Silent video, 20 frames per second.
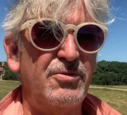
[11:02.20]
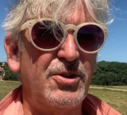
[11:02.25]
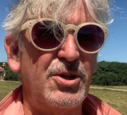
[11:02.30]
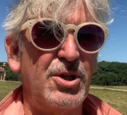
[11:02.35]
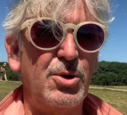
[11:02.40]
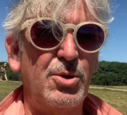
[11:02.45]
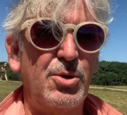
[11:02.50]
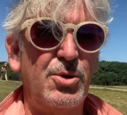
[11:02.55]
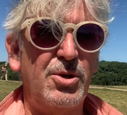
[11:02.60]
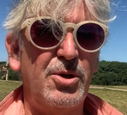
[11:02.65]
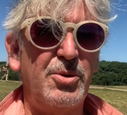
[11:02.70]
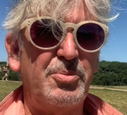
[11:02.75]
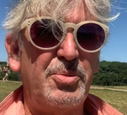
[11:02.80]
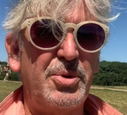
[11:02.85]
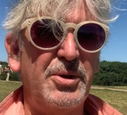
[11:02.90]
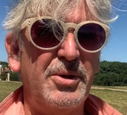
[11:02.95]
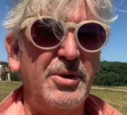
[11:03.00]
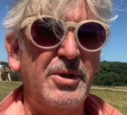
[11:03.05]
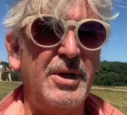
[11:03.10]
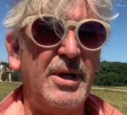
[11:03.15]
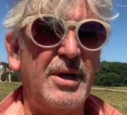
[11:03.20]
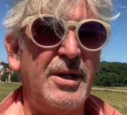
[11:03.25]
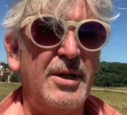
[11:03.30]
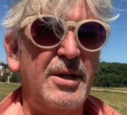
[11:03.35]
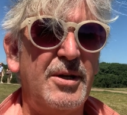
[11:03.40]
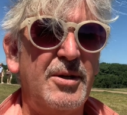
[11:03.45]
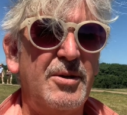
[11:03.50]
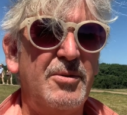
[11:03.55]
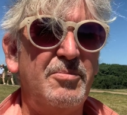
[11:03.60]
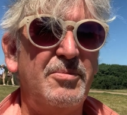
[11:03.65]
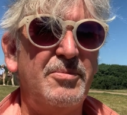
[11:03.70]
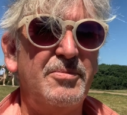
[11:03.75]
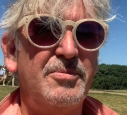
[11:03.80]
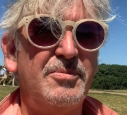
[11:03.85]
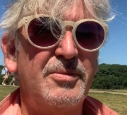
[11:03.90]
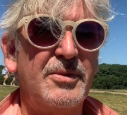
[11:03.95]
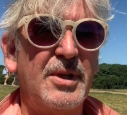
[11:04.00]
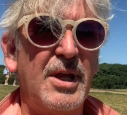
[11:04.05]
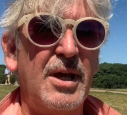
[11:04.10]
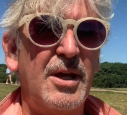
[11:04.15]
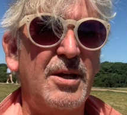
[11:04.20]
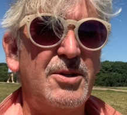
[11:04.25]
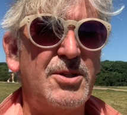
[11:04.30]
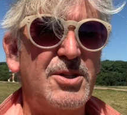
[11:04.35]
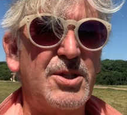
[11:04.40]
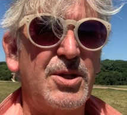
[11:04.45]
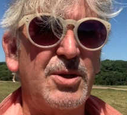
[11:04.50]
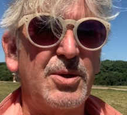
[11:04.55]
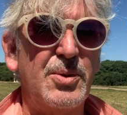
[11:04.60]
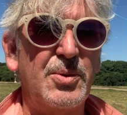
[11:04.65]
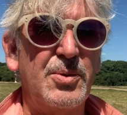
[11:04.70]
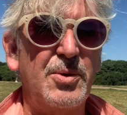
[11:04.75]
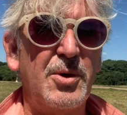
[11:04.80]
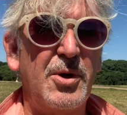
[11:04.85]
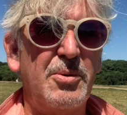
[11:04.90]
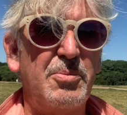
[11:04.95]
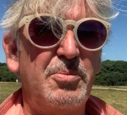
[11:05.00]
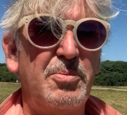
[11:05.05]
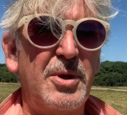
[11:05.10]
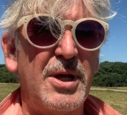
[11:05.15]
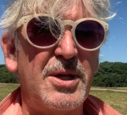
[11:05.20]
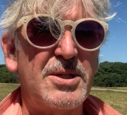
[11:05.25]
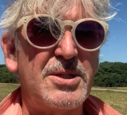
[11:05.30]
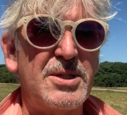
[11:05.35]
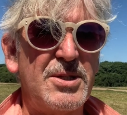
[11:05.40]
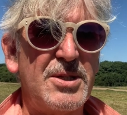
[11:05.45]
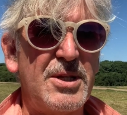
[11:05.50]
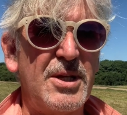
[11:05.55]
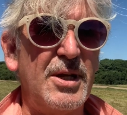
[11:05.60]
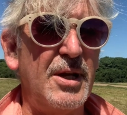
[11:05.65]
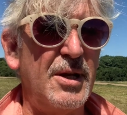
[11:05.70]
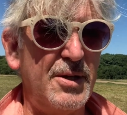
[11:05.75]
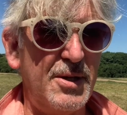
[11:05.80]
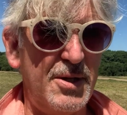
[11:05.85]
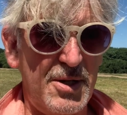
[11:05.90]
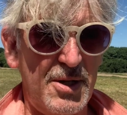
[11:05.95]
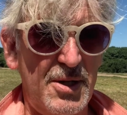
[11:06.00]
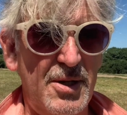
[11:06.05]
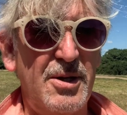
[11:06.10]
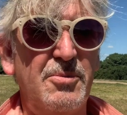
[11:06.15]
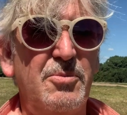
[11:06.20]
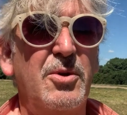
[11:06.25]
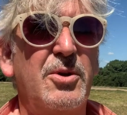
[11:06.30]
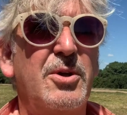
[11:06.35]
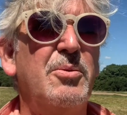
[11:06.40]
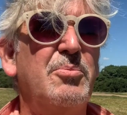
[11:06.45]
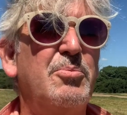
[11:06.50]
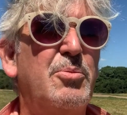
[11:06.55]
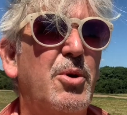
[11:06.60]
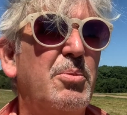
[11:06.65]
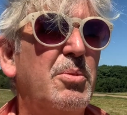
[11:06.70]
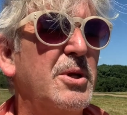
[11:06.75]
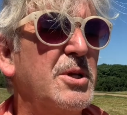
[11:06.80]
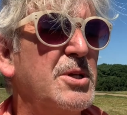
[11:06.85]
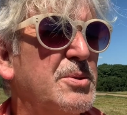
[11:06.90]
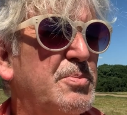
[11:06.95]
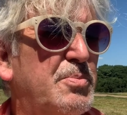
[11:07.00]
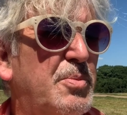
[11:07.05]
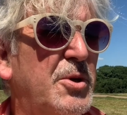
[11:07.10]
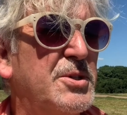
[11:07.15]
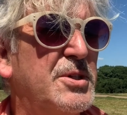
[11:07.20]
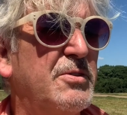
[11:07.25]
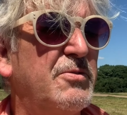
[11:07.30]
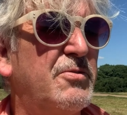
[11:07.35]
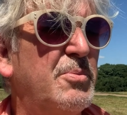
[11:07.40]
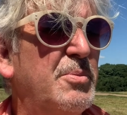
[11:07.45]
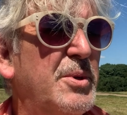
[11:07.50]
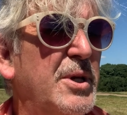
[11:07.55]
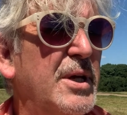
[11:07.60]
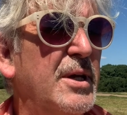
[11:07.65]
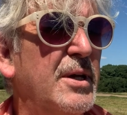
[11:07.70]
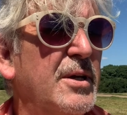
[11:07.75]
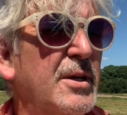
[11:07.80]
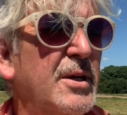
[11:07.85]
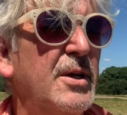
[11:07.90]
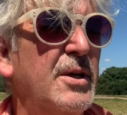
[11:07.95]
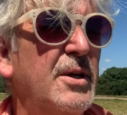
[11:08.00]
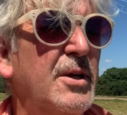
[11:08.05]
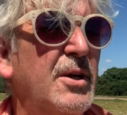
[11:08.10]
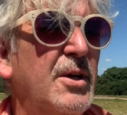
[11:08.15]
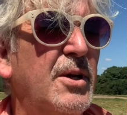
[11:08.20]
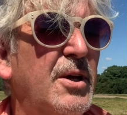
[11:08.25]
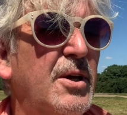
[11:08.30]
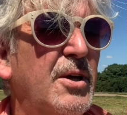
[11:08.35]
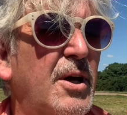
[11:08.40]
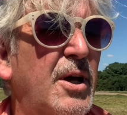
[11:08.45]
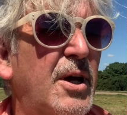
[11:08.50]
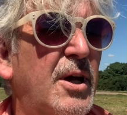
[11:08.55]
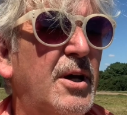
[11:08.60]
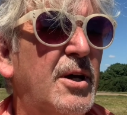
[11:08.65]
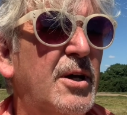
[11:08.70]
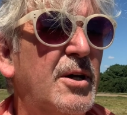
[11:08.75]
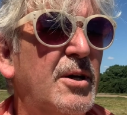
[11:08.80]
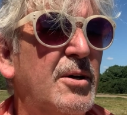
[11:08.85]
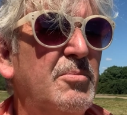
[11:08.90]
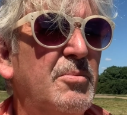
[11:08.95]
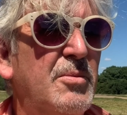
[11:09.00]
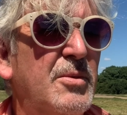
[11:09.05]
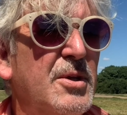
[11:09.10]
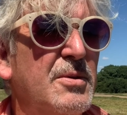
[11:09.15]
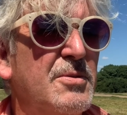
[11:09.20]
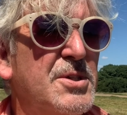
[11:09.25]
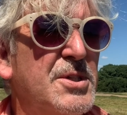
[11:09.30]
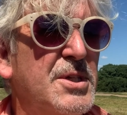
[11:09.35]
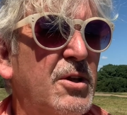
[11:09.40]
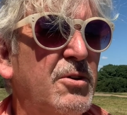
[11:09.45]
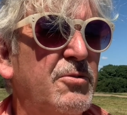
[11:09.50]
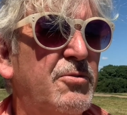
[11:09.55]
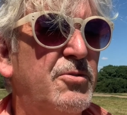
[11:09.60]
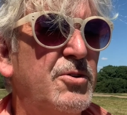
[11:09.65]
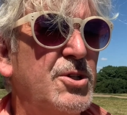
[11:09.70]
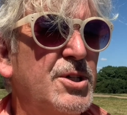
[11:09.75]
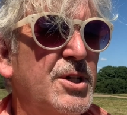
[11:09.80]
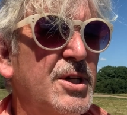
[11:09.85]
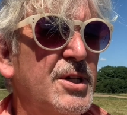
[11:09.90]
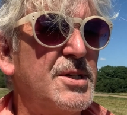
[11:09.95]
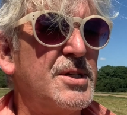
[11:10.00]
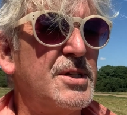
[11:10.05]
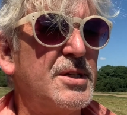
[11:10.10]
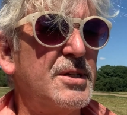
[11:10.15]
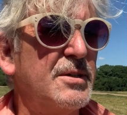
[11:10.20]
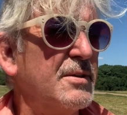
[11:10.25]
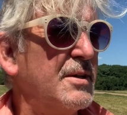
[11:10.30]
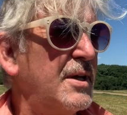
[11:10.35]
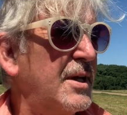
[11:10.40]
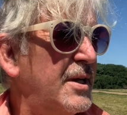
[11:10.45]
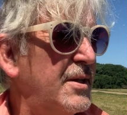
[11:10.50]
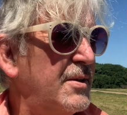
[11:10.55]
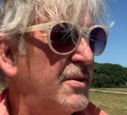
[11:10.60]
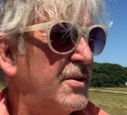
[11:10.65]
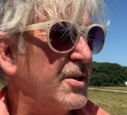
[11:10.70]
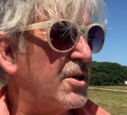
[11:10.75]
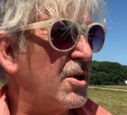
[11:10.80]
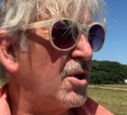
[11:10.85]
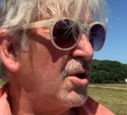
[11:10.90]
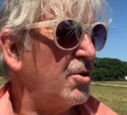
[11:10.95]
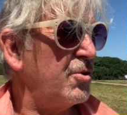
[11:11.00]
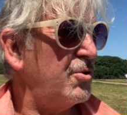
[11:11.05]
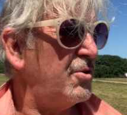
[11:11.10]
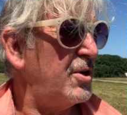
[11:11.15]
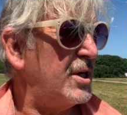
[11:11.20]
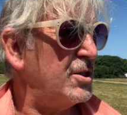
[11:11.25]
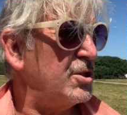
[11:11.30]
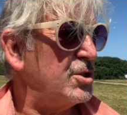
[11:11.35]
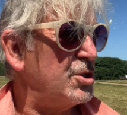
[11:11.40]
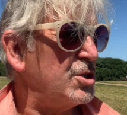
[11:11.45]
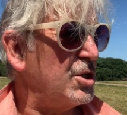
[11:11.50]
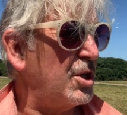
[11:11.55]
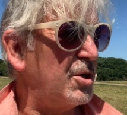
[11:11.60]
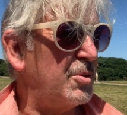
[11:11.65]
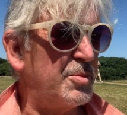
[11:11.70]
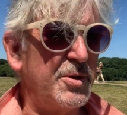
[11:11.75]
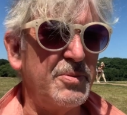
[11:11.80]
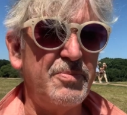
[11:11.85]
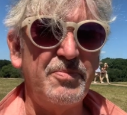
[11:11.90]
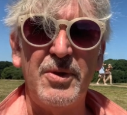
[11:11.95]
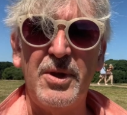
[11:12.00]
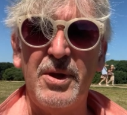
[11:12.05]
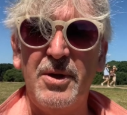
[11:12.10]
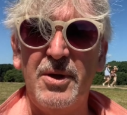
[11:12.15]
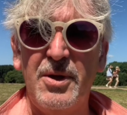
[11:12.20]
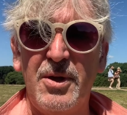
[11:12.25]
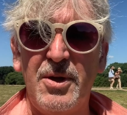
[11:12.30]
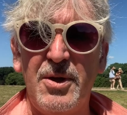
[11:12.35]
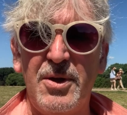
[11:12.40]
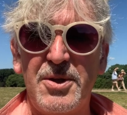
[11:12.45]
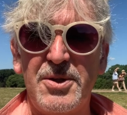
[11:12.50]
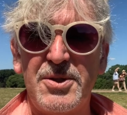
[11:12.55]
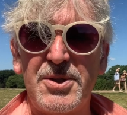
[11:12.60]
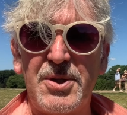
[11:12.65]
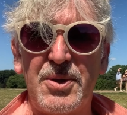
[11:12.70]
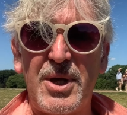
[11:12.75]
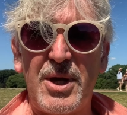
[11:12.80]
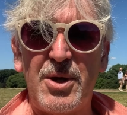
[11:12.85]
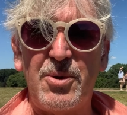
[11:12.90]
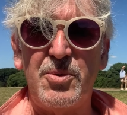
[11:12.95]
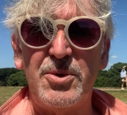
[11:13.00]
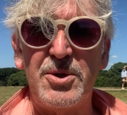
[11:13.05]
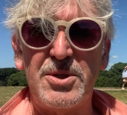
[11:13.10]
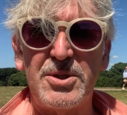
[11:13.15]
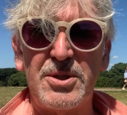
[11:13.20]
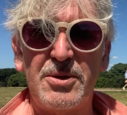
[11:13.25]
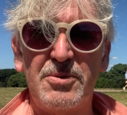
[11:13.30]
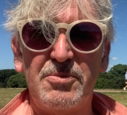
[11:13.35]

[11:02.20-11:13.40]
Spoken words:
Europe, and to places in London. You can probably spot it from here. Selfridges and the Conran shop. So that was